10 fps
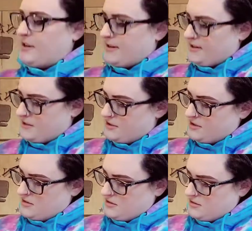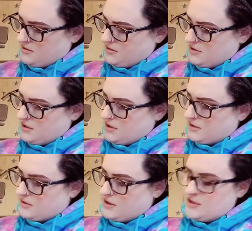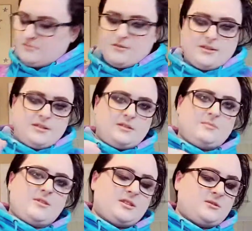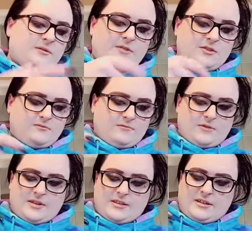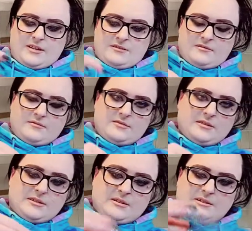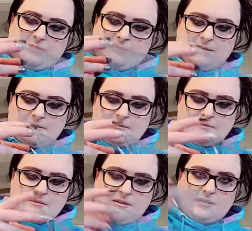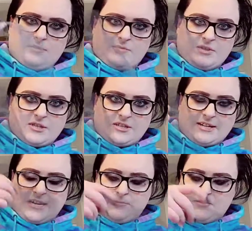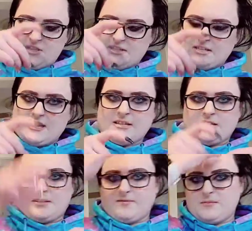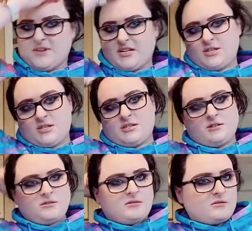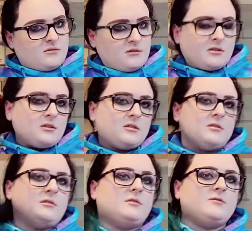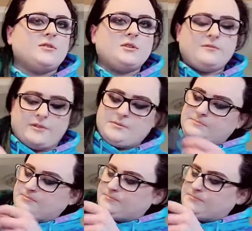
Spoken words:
and cut across where it needs to be it fits right in there. And then we're just going to copy the sides of the mesh over and over.